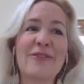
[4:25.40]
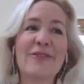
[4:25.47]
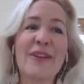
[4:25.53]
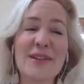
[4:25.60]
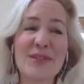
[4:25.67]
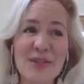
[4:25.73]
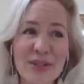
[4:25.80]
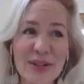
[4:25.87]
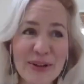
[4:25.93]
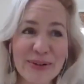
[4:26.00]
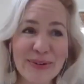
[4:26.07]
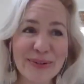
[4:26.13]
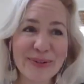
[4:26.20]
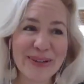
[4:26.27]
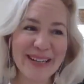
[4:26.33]
Phase
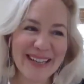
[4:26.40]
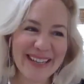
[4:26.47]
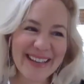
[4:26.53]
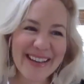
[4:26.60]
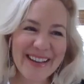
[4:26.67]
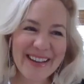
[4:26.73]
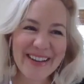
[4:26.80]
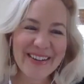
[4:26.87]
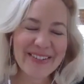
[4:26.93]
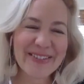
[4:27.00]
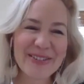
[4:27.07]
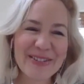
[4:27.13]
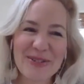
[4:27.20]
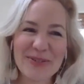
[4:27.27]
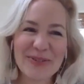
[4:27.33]
two,
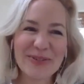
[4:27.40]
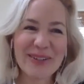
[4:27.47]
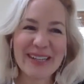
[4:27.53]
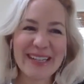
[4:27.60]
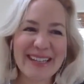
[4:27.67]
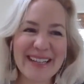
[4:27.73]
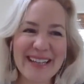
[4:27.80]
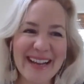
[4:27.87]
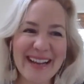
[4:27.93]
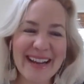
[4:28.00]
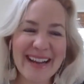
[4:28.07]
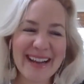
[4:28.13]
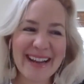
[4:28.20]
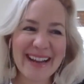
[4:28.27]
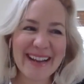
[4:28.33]
which
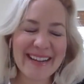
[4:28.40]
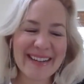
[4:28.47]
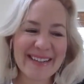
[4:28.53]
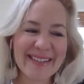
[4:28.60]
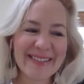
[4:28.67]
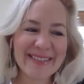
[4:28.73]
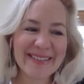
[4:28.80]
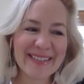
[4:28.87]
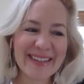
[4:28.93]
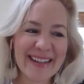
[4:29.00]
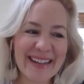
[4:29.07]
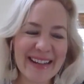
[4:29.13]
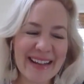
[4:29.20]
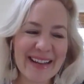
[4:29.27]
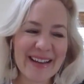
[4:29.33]
really,
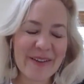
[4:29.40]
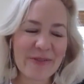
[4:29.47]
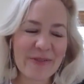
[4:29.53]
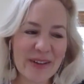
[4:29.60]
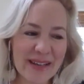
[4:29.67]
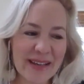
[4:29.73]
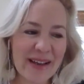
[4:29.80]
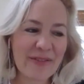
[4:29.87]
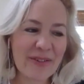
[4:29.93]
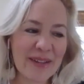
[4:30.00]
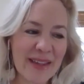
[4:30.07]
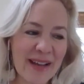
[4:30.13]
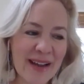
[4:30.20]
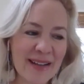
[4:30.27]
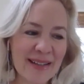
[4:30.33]
I feel like
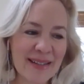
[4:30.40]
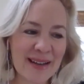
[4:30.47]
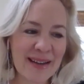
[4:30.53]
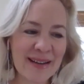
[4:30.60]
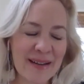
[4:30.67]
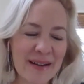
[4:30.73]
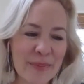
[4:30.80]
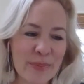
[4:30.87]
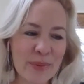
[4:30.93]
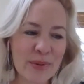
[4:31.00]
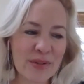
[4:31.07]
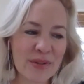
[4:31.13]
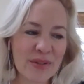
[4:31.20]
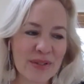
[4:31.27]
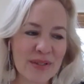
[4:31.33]
everything I'd done up
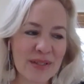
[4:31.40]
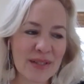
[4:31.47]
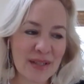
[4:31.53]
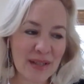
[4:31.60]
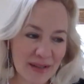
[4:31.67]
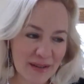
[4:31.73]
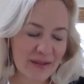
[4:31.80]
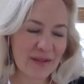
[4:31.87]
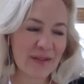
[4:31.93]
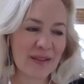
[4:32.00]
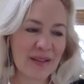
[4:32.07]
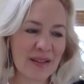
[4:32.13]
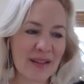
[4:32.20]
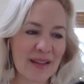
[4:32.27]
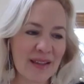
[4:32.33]

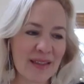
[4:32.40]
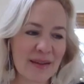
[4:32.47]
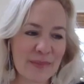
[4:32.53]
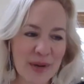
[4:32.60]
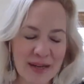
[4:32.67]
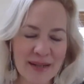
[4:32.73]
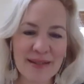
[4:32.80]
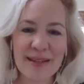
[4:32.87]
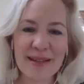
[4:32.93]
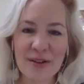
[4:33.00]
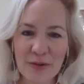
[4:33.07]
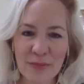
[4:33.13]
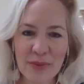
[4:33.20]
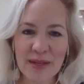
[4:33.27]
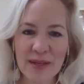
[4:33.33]
until the
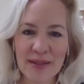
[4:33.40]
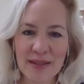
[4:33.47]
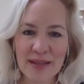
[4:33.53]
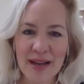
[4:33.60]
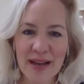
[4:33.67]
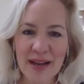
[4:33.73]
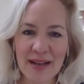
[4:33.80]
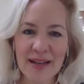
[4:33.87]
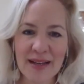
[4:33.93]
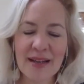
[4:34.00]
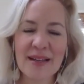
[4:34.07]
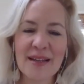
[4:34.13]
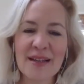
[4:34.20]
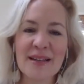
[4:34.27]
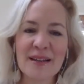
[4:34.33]
Montecito mudslide
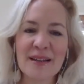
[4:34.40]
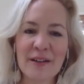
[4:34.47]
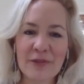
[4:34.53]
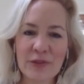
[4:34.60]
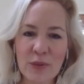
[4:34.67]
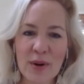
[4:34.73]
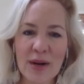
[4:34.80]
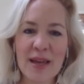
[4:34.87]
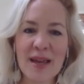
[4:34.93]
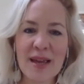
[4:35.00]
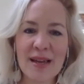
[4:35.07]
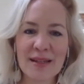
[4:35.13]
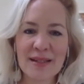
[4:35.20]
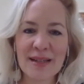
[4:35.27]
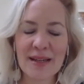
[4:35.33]
of
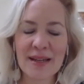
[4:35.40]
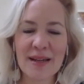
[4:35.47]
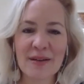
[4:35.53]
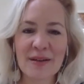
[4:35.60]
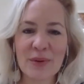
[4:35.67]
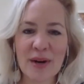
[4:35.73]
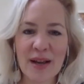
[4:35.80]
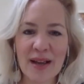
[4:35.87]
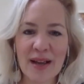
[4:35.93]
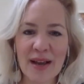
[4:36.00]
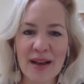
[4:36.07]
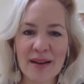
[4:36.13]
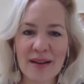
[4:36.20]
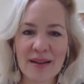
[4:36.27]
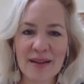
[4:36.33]
2018, when I
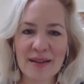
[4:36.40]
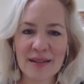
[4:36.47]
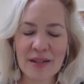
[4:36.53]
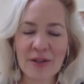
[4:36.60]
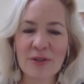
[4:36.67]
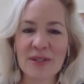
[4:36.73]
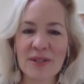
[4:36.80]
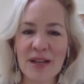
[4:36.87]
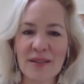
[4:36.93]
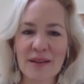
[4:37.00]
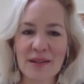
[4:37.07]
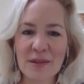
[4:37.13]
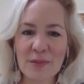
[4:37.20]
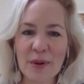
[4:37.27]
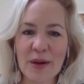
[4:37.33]
had a near-death
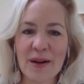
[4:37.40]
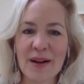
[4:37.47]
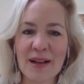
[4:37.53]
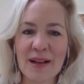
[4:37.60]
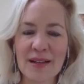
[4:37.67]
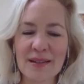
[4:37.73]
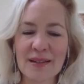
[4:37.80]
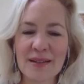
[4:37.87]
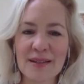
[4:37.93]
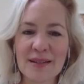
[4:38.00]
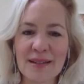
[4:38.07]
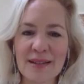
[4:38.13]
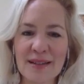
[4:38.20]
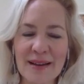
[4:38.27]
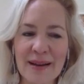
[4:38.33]

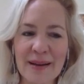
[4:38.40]
experience,